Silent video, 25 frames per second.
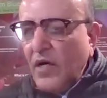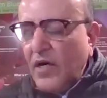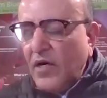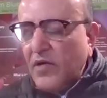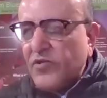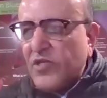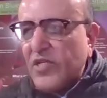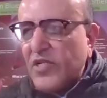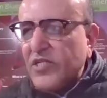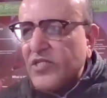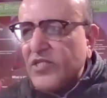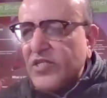
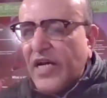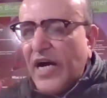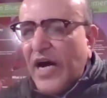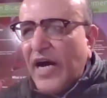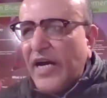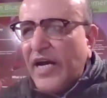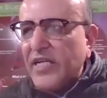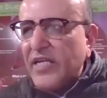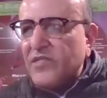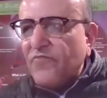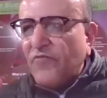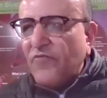this
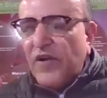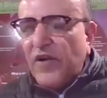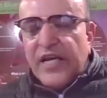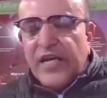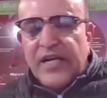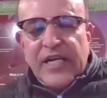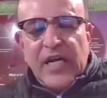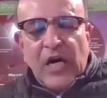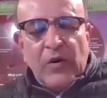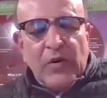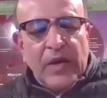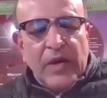guy is
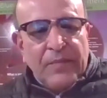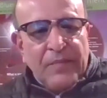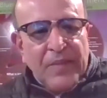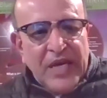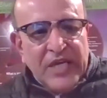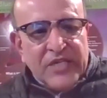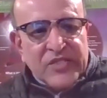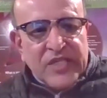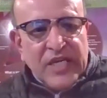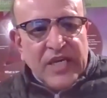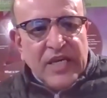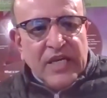feeling now
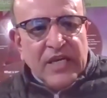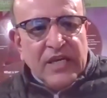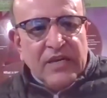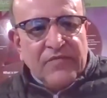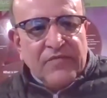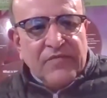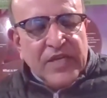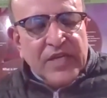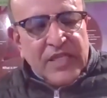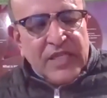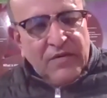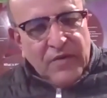amazing
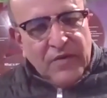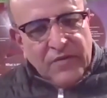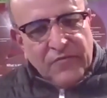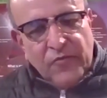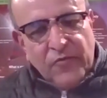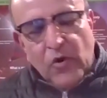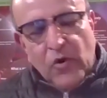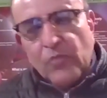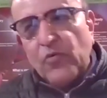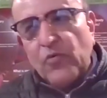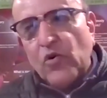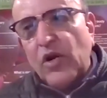with our
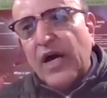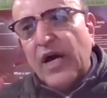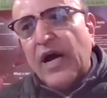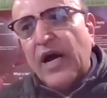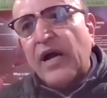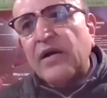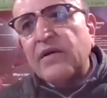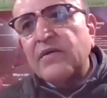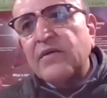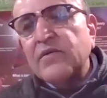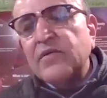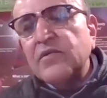
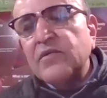formula.